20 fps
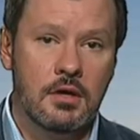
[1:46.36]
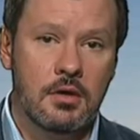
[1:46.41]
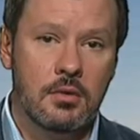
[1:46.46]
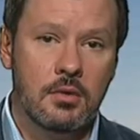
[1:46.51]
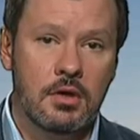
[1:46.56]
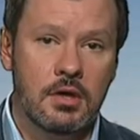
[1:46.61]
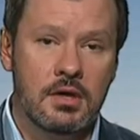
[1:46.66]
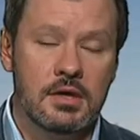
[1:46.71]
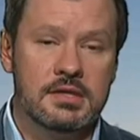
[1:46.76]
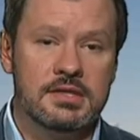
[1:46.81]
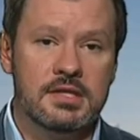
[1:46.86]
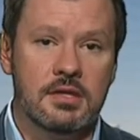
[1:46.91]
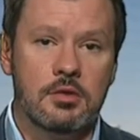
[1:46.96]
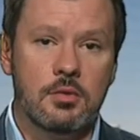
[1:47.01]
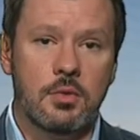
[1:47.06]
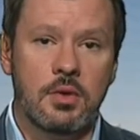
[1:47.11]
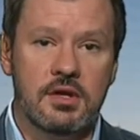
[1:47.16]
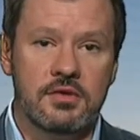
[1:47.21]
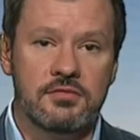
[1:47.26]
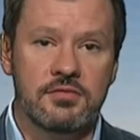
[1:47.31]
Well, I tell you
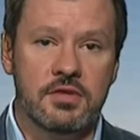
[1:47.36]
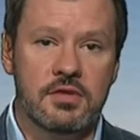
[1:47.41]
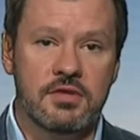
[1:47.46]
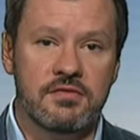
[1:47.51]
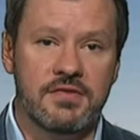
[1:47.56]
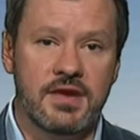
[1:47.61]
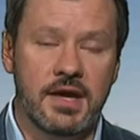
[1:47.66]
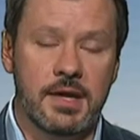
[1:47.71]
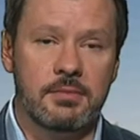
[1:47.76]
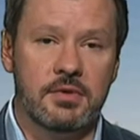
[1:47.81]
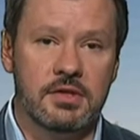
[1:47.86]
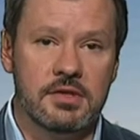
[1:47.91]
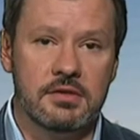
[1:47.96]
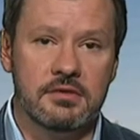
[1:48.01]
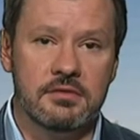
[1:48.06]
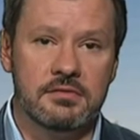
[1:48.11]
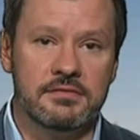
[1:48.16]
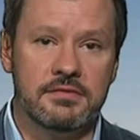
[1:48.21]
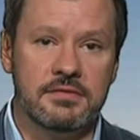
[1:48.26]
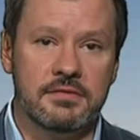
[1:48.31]
what, if you're the family
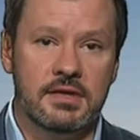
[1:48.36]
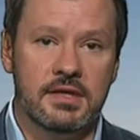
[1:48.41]
of